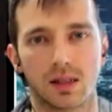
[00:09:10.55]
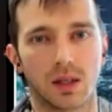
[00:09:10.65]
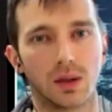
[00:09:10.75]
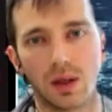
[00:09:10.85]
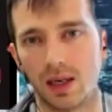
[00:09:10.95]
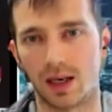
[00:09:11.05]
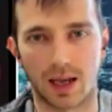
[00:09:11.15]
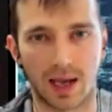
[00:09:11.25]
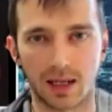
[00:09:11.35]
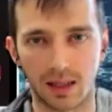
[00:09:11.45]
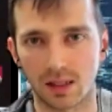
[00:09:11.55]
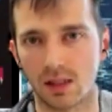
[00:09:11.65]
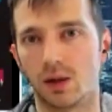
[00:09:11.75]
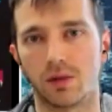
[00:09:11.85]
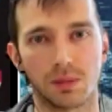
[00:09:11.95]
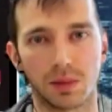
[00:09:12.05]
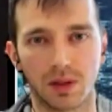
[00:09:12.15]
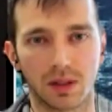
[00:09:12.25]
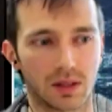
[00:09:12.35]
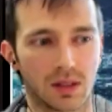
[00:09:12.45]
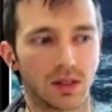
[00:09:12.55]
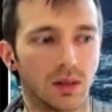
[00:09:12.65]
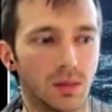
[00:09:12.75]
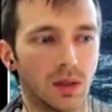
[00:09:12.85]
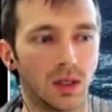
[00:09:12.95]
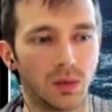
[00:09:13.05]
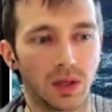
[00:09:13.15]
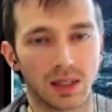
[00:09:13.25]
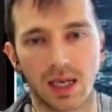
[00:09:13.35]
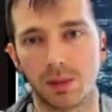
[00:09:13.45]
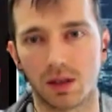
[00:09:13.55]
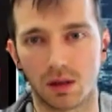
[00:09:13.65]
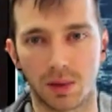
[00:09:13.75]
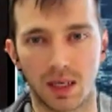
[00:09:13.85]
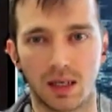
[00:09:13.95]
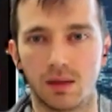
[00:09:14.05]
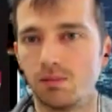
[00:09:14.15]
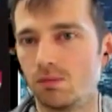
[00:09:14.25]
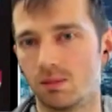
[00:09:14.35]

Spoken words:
So an analyst, whoever's building the system, will examine the domain,